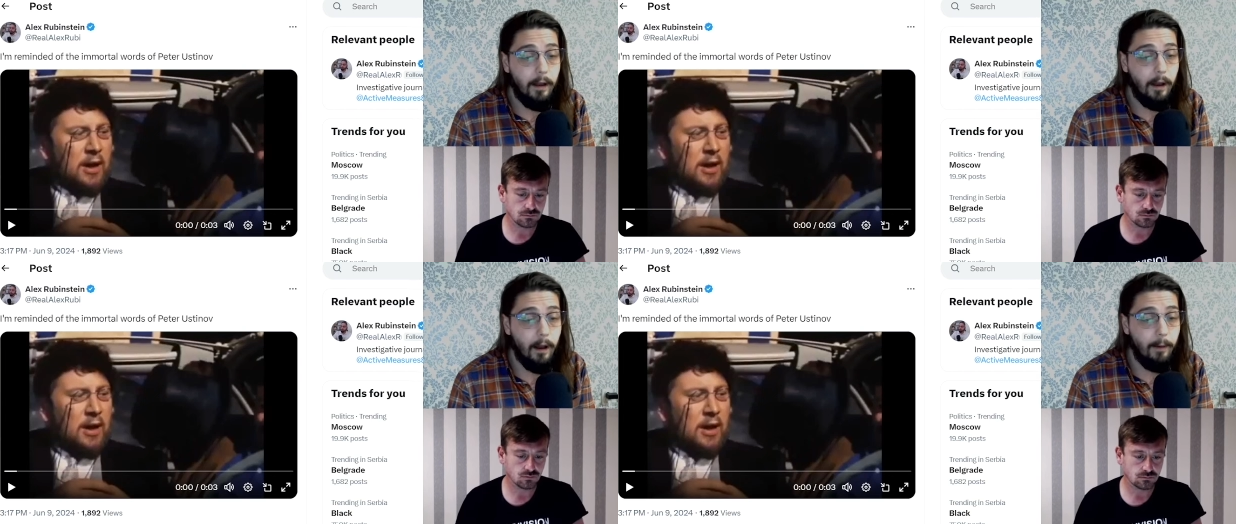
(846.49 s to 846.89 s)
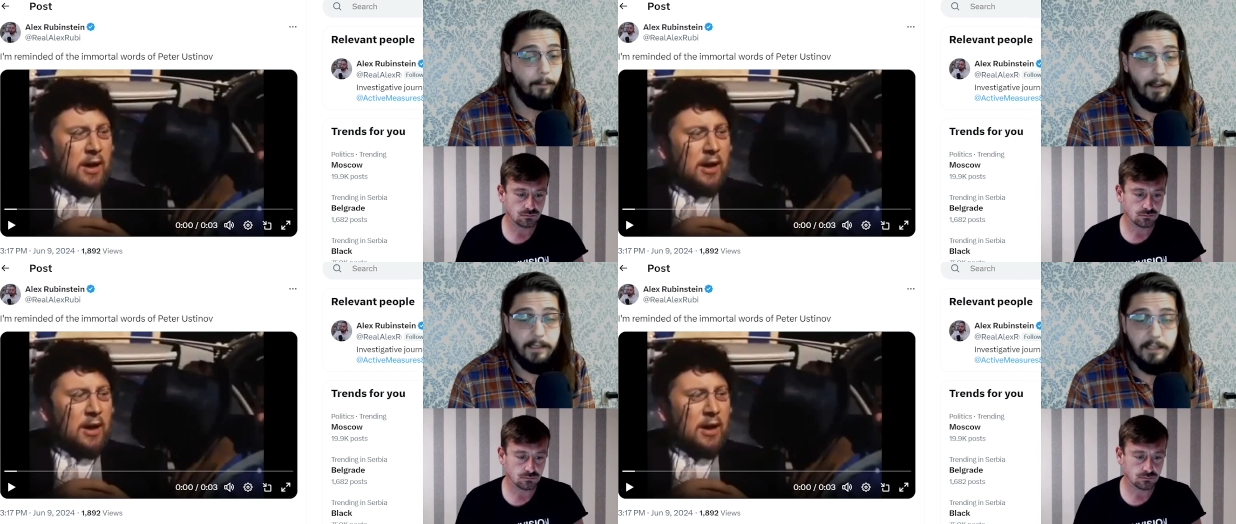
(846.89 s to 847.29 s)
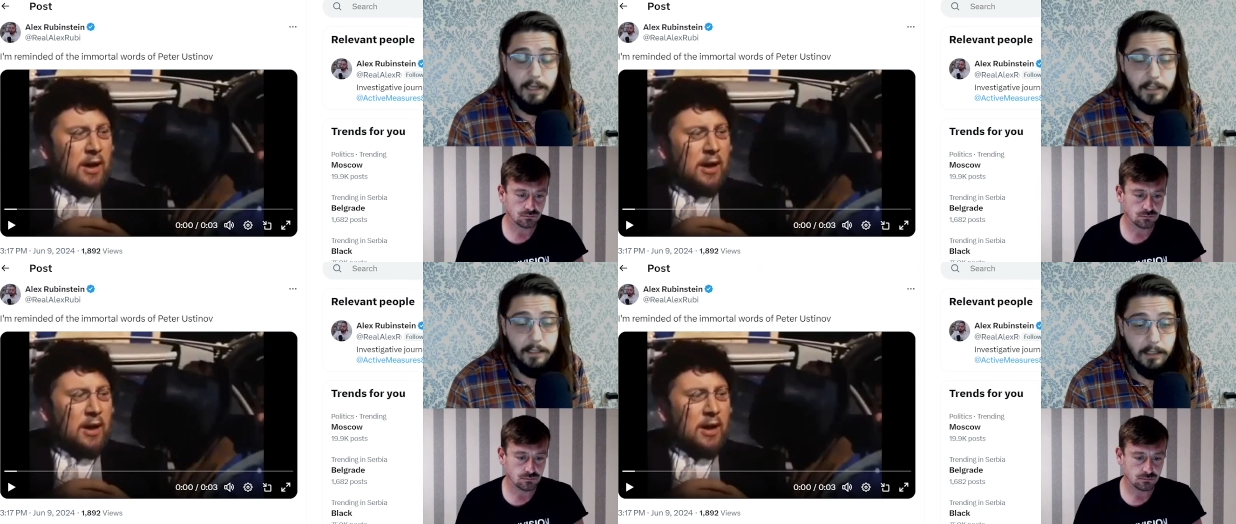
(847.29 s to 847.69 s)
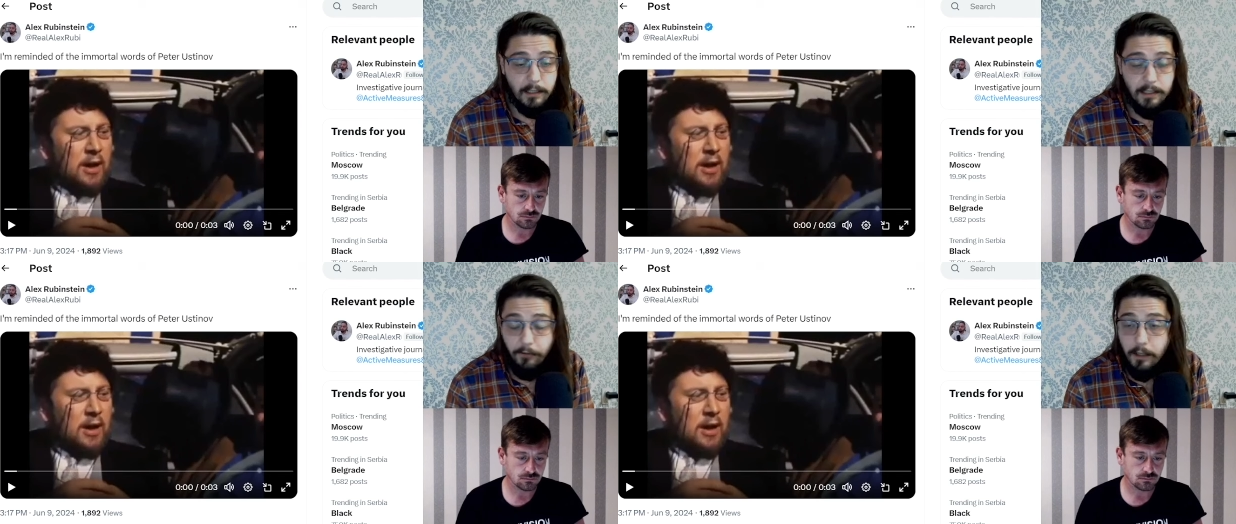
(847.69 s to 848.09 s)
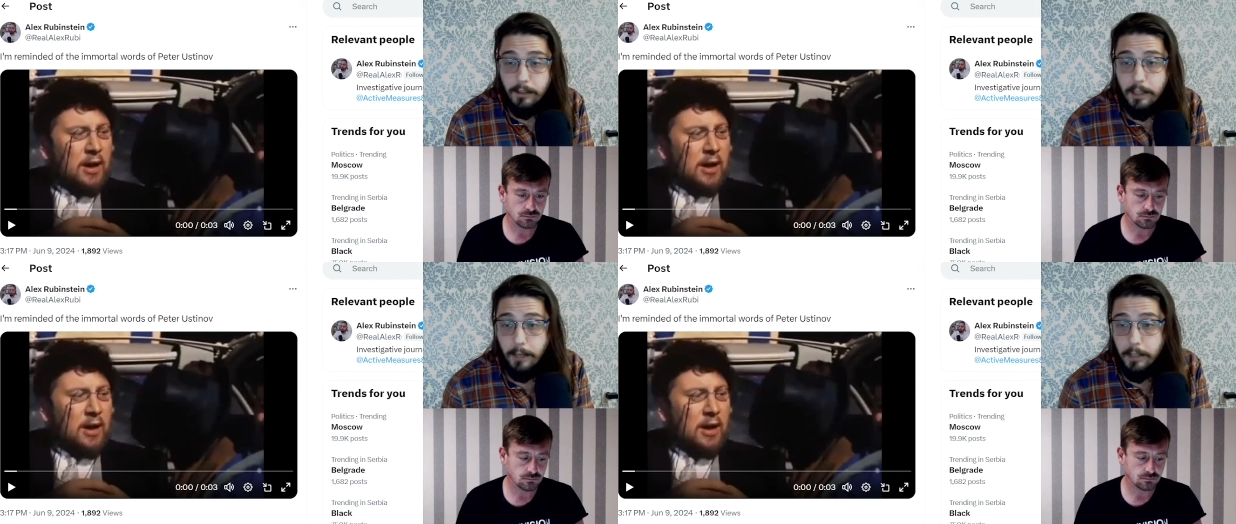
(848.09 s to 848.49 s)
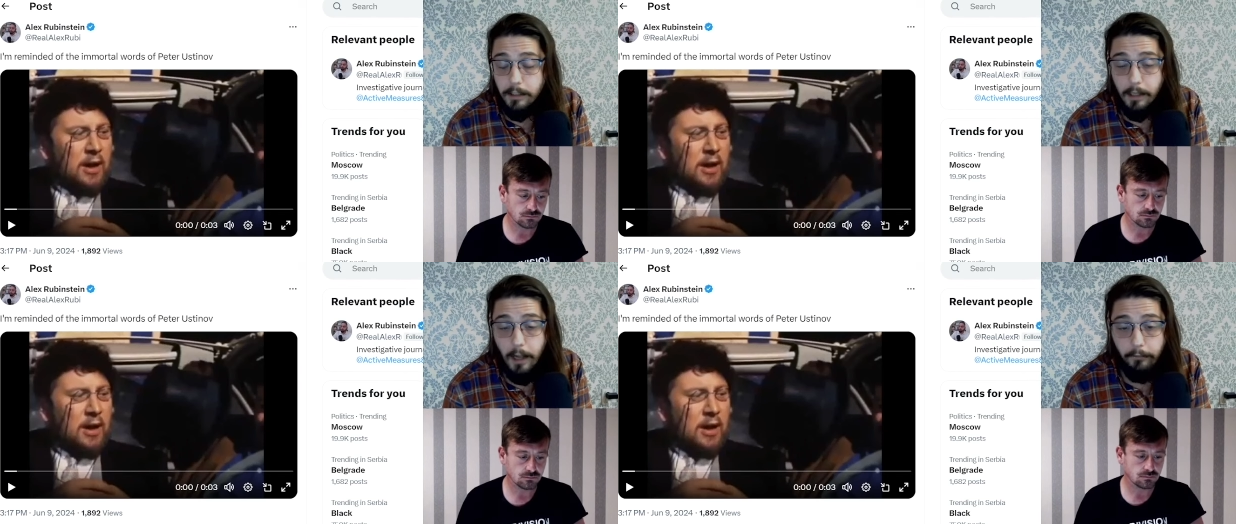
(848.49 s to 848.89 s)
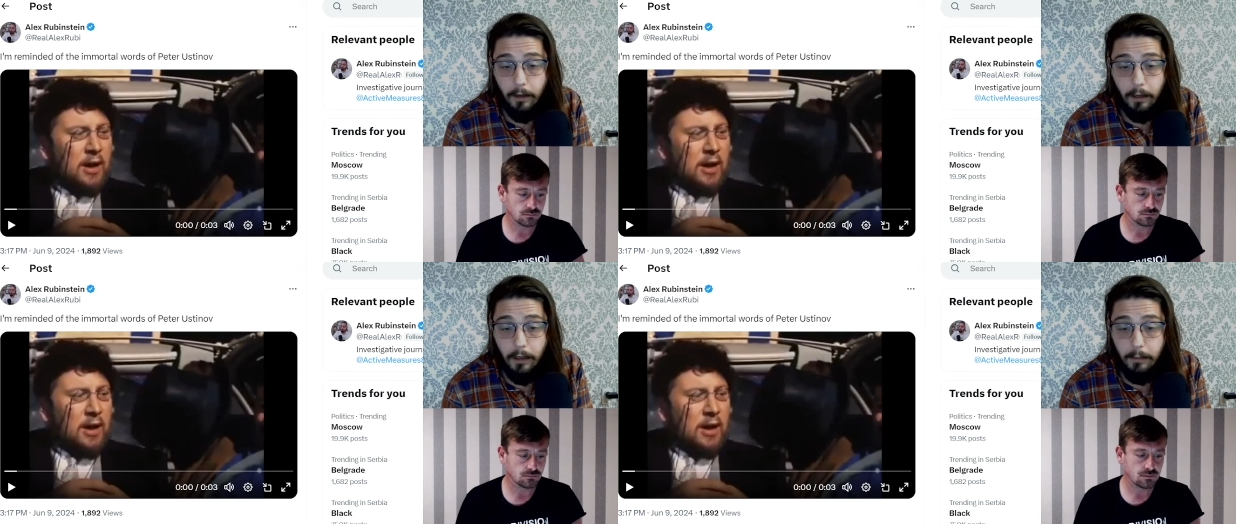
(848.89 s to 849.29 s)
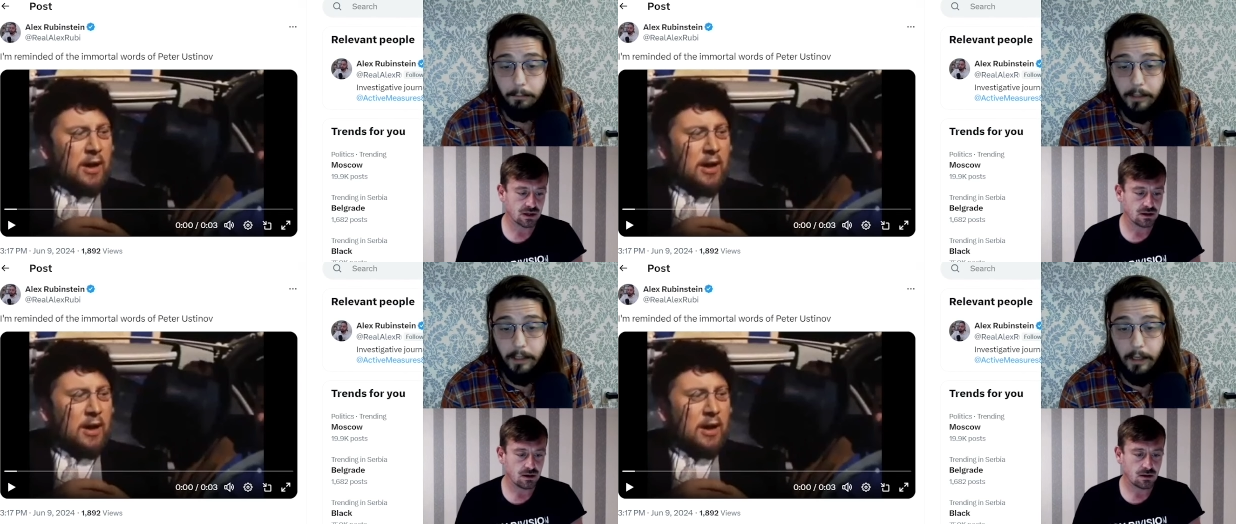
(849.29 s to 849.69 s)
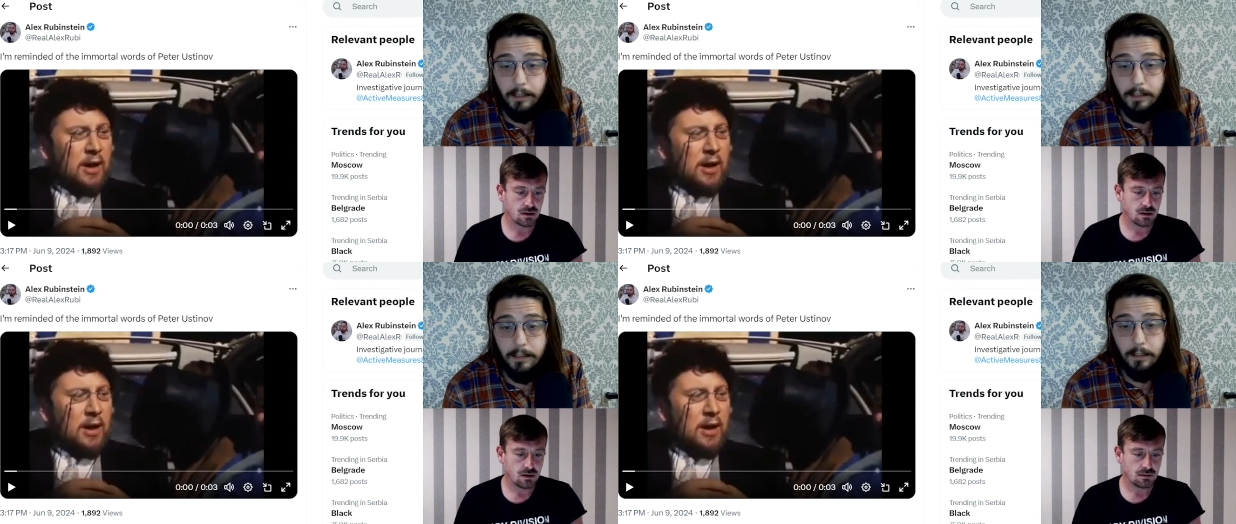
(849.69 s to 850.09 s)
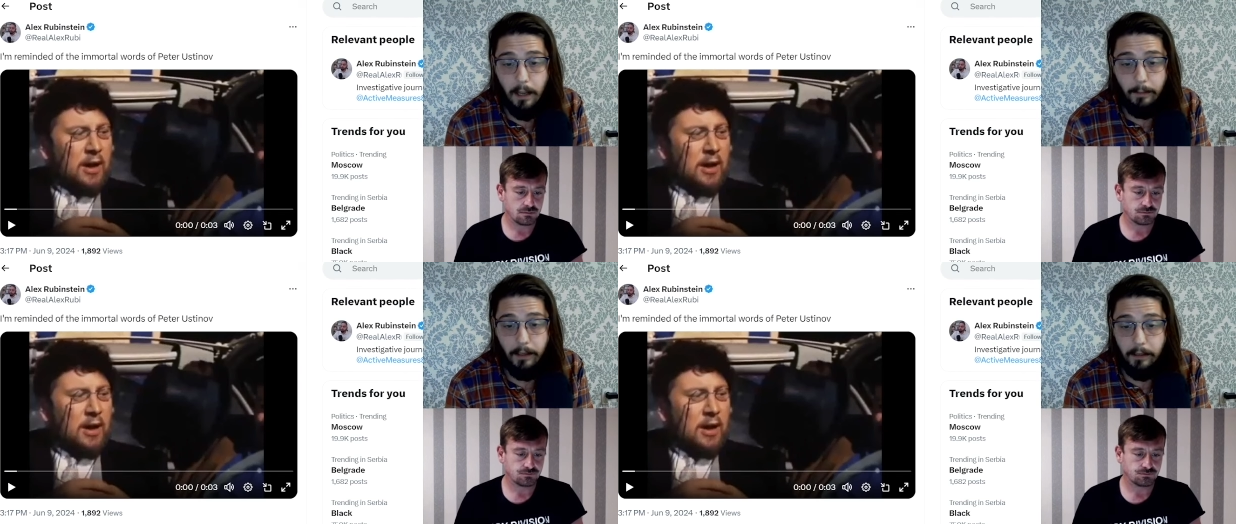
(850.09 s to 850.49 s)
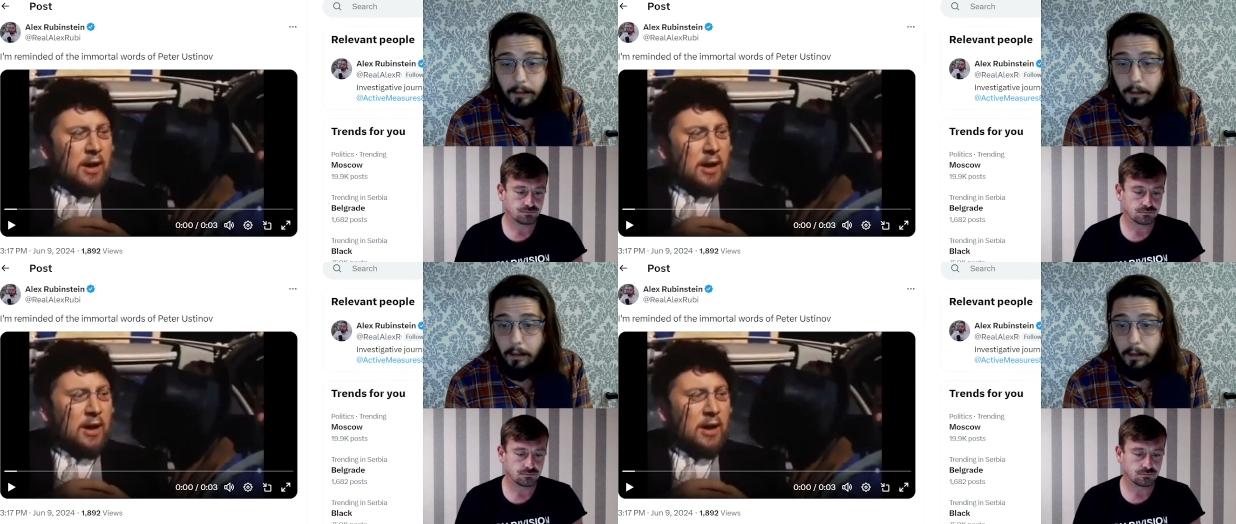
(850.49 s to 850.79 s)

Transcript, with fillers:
Speaker 1: Um, it's it's a difficult subject to cover because I mean,